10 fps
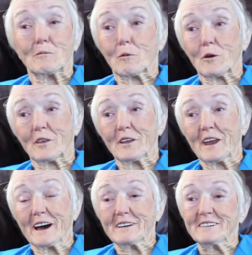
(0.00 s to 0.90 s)
more than
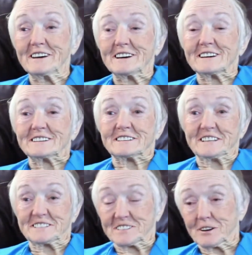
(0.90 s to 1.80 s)
I
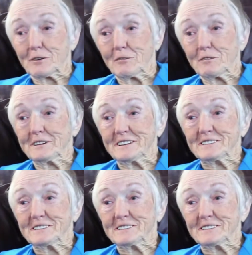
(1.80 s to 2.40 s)
deserve.